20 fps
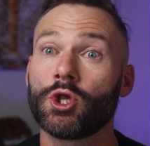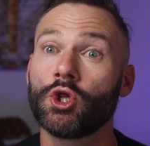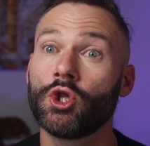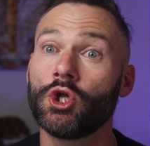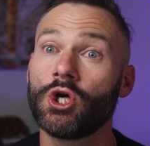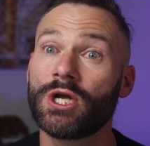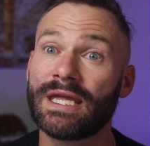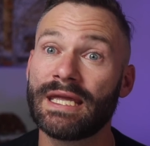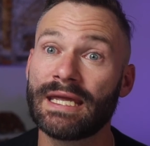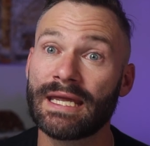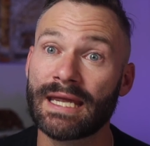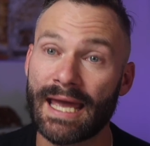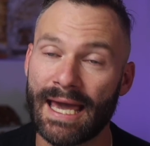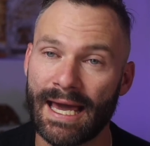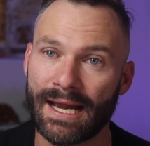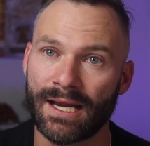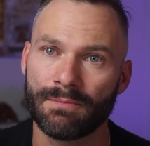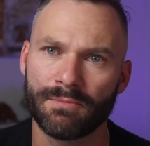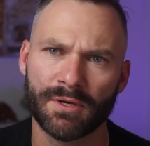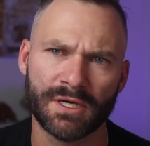looking
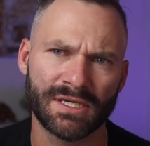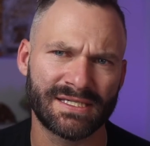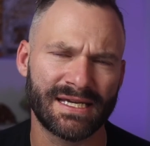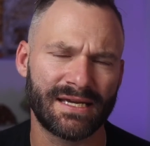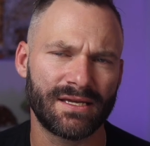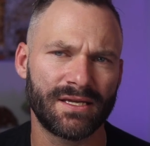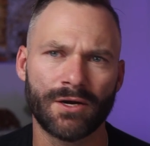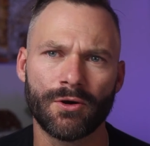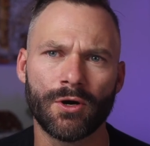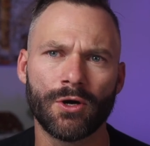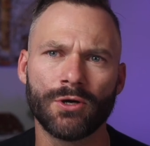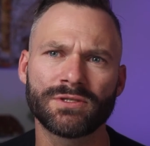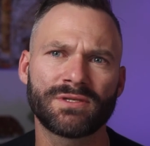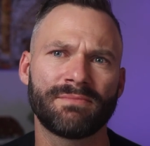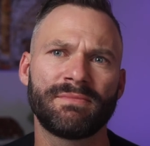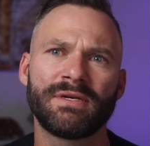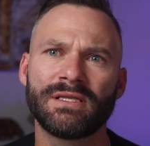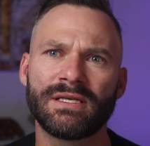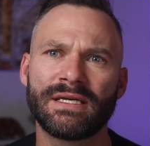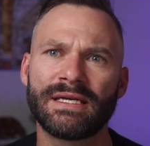at it, because that,
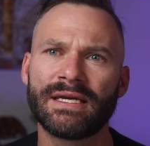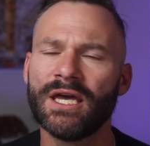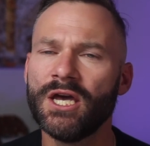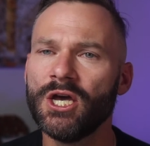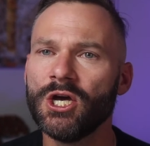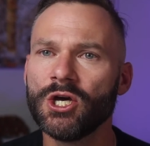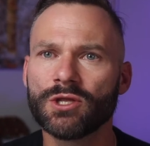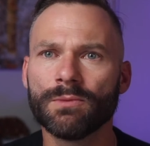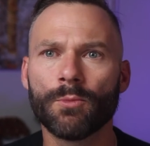ultimately,